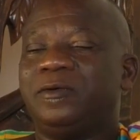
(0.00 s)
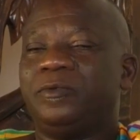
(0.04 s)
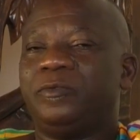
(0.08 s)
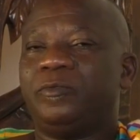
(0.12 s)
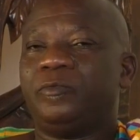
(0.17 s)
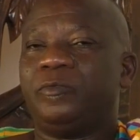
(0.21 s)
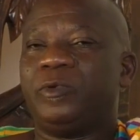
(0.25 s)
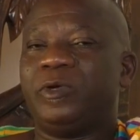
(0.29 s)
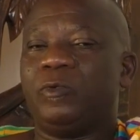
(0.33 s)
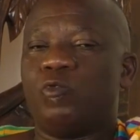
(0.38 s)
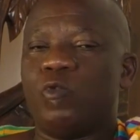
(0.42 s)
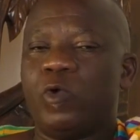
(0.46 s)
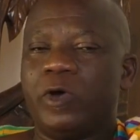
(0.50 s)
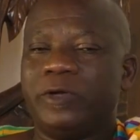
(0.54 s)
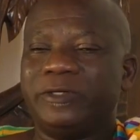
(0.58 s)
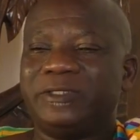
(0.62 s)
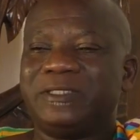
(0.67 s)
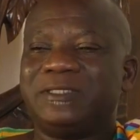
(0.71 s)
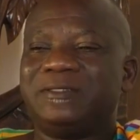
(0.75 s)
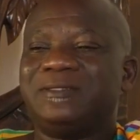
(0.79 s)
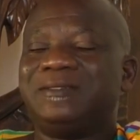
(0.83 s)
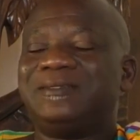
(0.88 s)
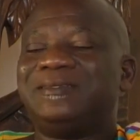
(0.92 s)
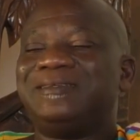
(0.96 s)
We
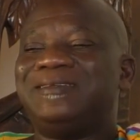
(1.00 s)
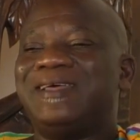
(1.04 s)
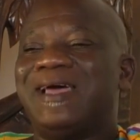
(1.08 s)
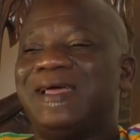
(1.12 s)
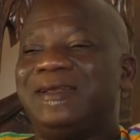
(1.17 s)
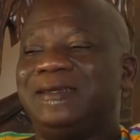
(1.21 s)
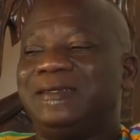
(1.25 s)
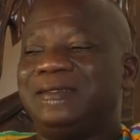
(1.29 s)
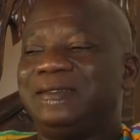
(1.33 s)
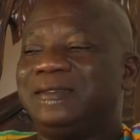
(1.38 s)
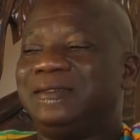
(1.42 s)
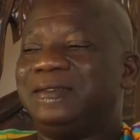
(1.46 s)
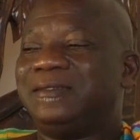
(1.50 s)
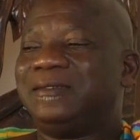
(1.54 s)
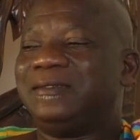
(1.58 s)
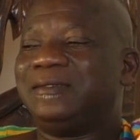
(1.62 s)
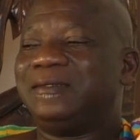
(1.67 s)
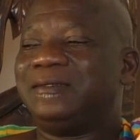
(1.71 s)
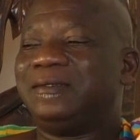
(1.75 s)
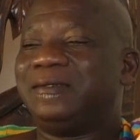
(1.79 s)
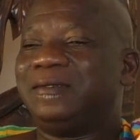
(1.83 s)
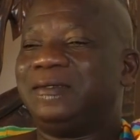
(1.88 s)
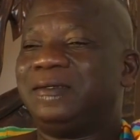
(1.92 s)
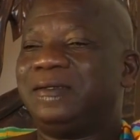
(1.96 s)
want it done,
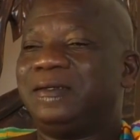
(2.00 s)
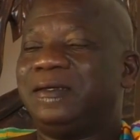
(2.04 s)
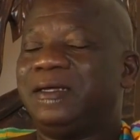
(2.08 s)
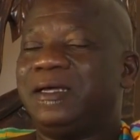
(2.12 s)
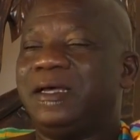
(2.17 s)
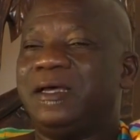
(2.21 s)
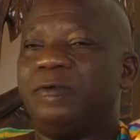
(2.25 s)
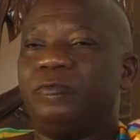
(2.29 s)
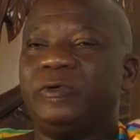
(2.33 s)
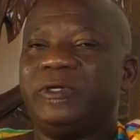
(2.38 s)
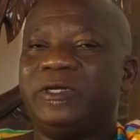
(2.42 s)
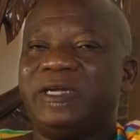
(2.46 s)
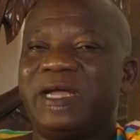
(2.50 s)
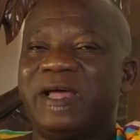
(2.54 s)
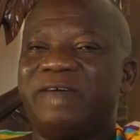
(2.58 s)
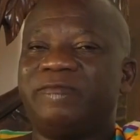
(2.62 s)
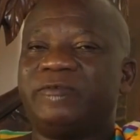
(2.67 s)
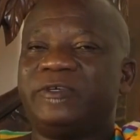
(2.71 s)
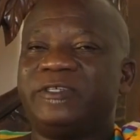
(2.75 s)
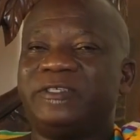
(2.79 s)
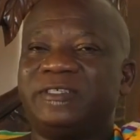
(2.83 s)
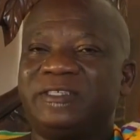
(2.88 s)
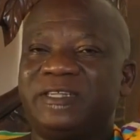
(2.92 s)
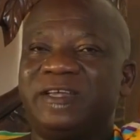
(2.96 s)
and we have
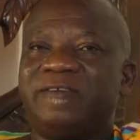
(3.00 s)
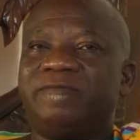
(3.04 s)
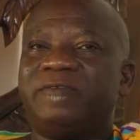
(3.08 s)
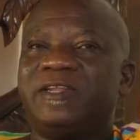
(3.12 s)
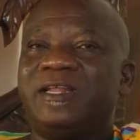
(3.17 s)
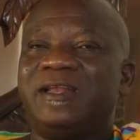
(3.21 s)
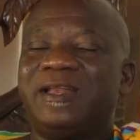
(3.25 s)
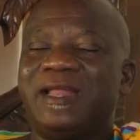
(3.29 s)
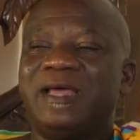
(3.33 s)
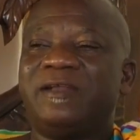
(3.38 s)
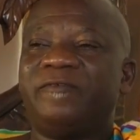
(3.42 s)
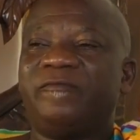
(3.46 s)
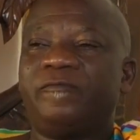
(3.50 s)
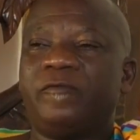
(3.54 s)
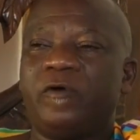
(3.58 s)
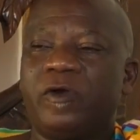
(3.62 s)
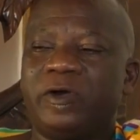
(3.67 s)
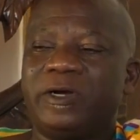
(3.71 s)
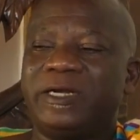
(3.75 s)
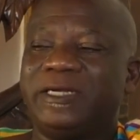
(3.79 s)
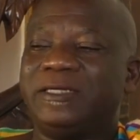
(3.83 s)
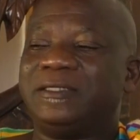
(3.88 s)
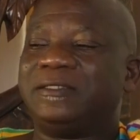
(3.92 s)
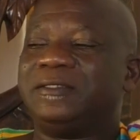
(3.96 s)
reserved the land
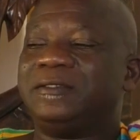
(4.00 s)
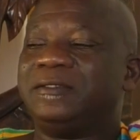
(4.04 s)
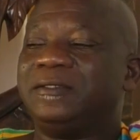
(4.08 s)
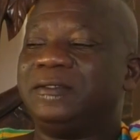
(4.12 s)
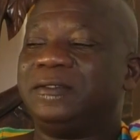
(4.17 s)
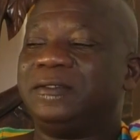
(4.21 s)
for it.